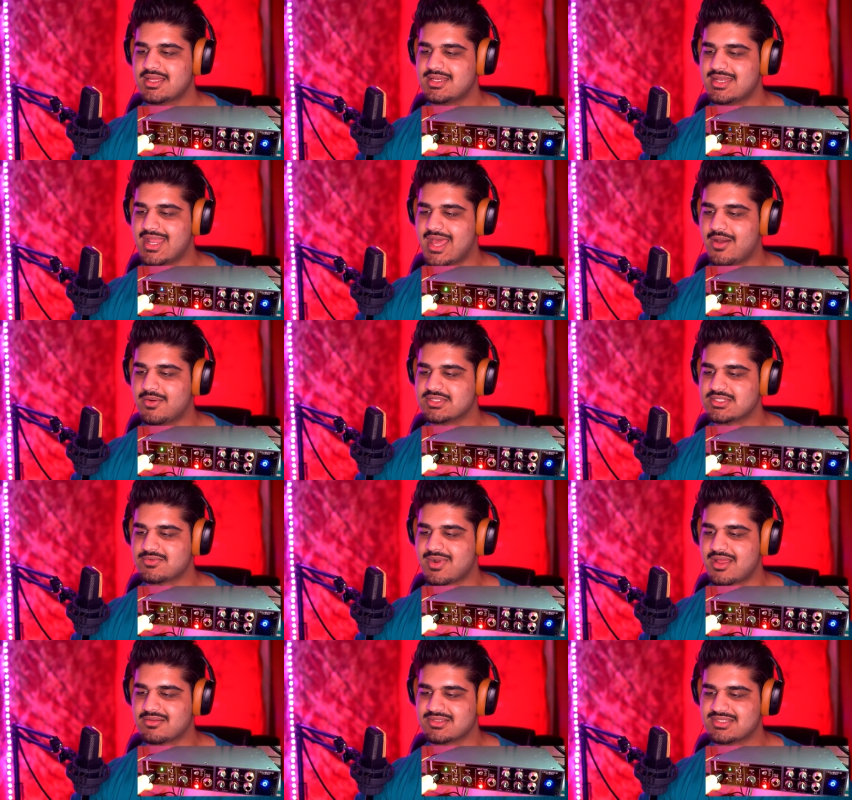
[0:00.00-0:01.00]
Now it's
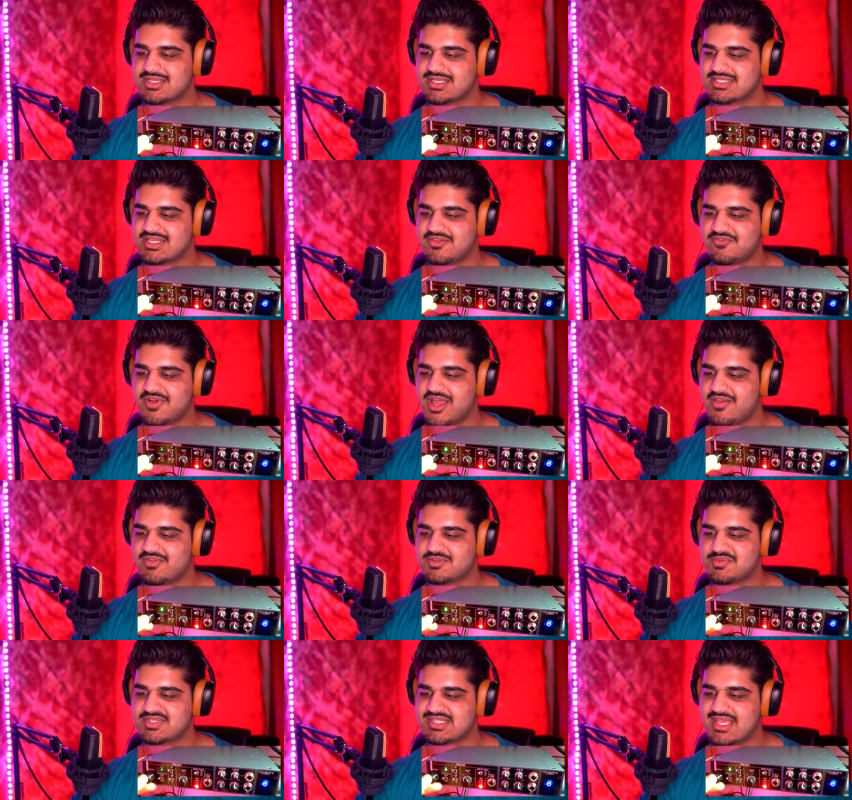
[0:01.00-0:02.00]
around
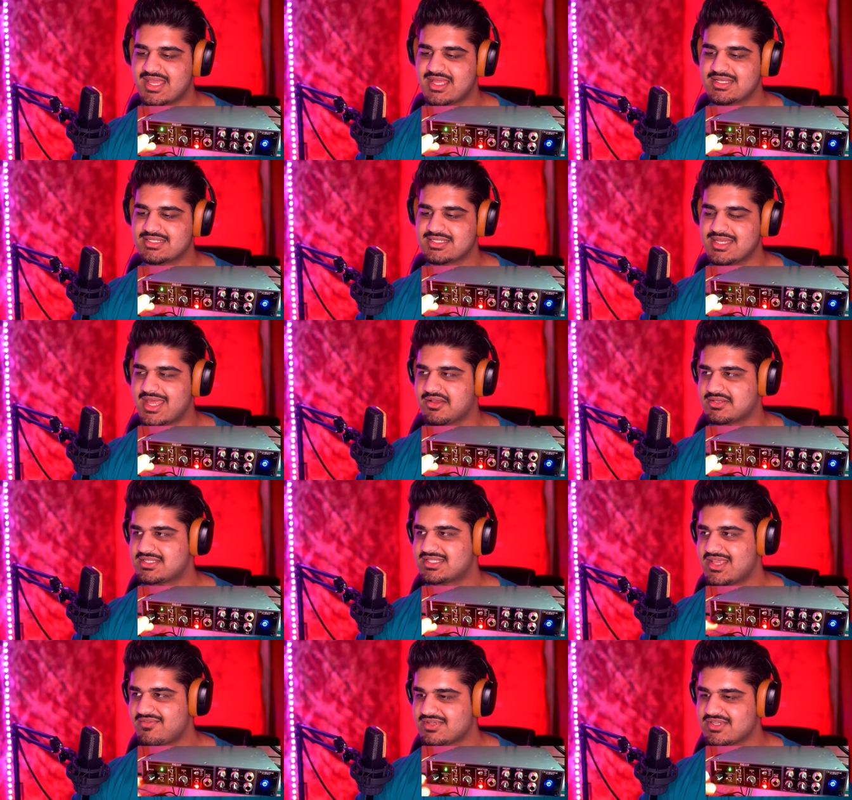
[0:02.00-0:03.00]
65-ish%, now
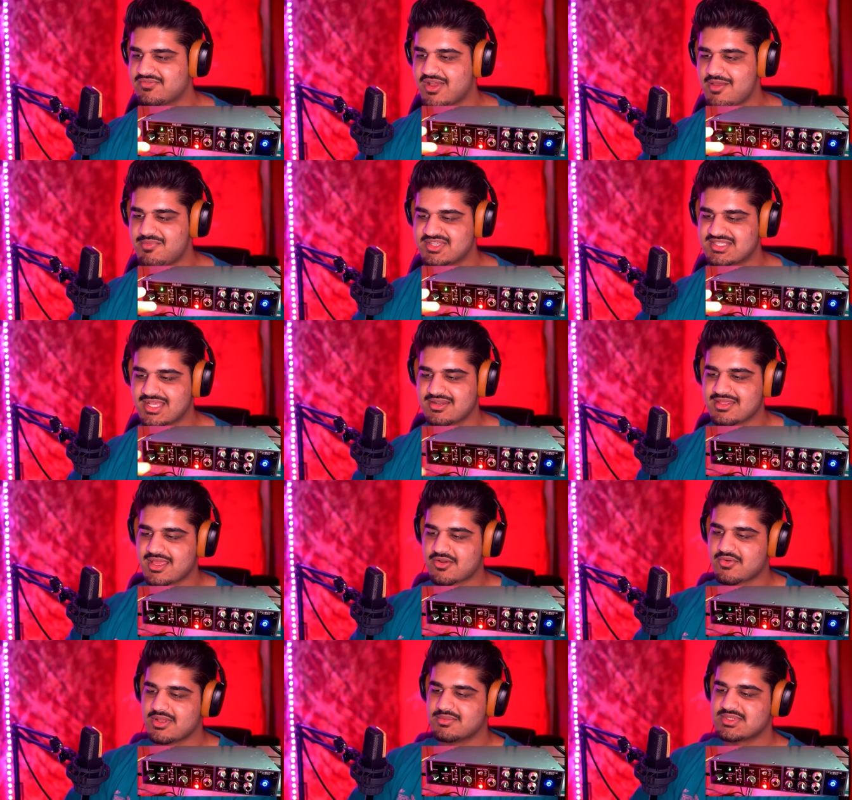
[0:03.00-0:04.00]
75% of that
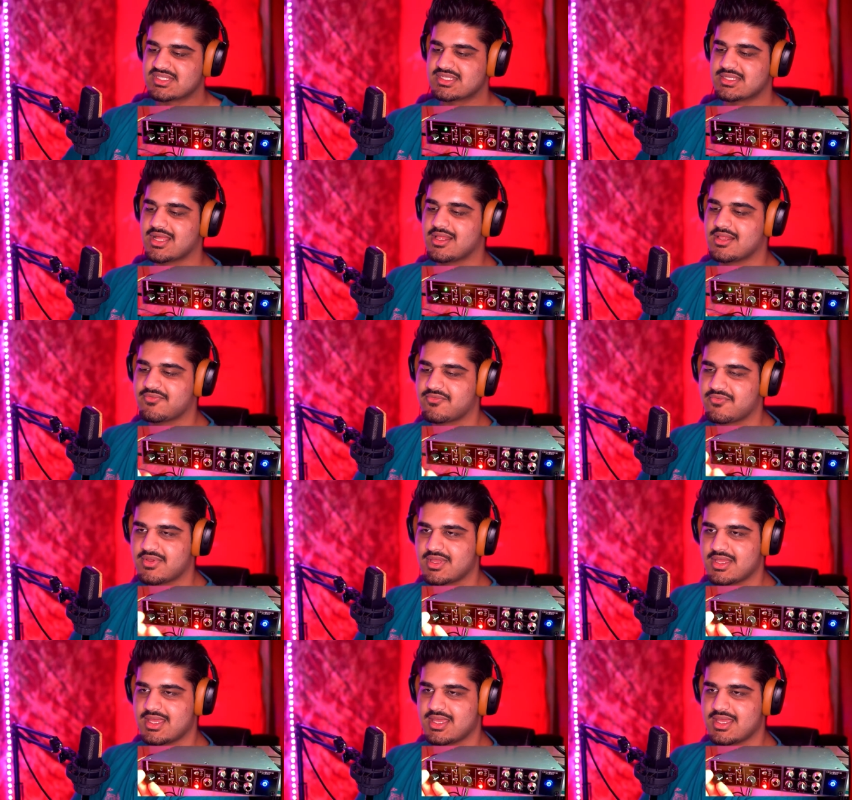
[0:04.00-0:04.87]
cream stuff.